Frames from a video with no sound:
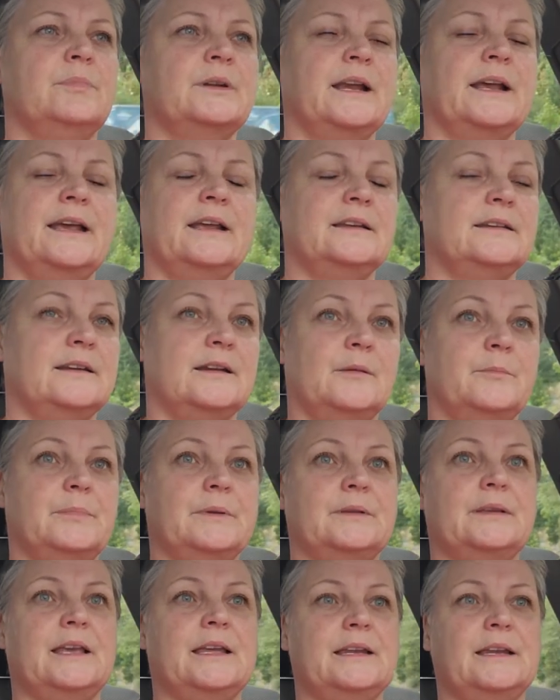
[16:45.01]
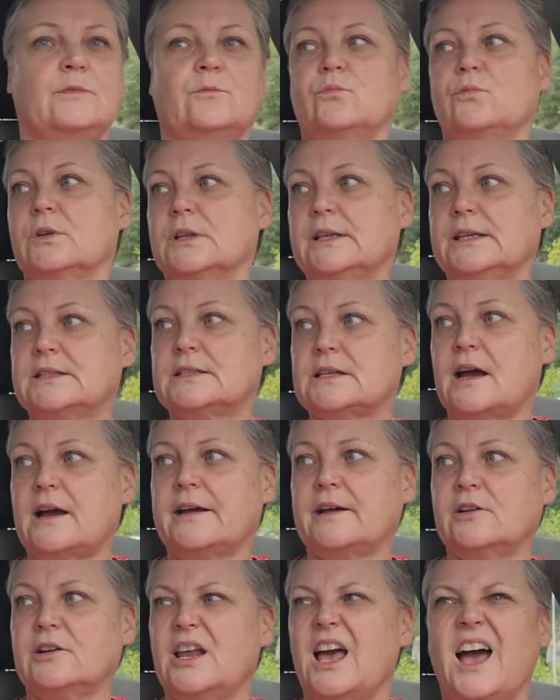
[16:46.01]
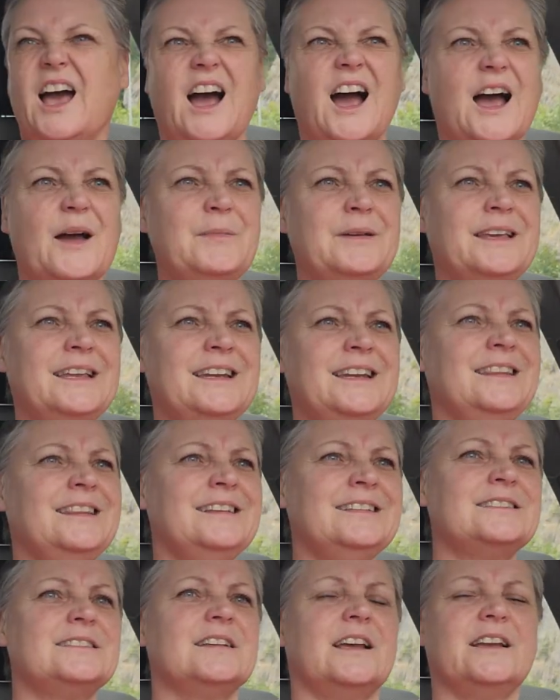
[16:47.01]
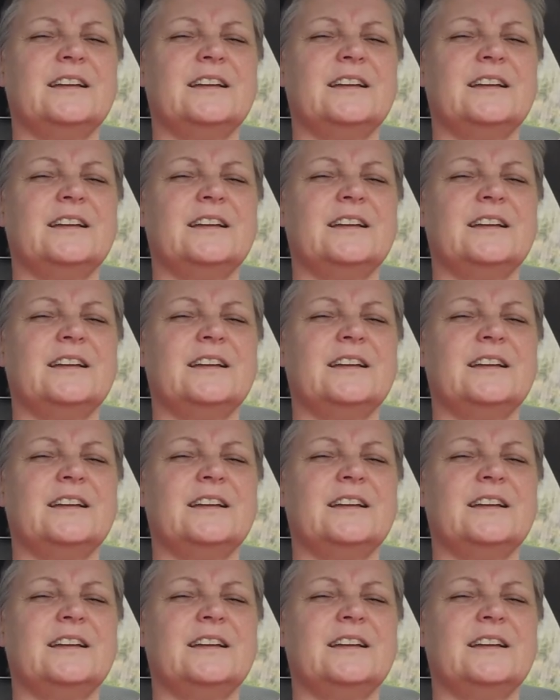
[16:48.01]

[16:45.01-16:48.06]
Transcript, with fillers: but I ended up getting really tired. I've been getting this.